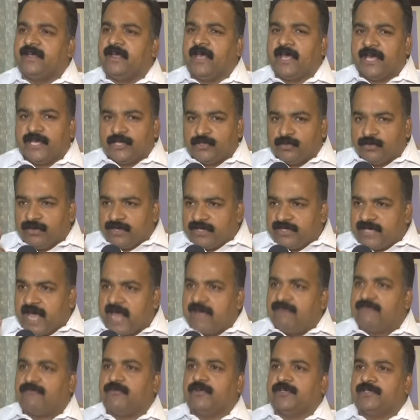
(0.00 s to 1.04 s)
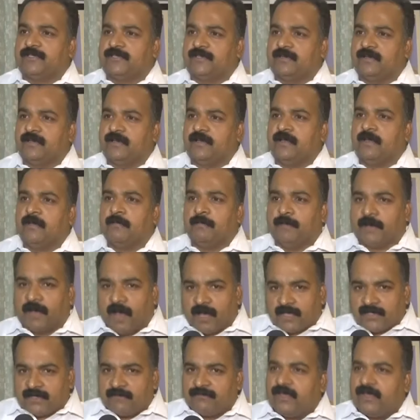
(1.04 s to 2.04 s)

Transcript: He should resign first because of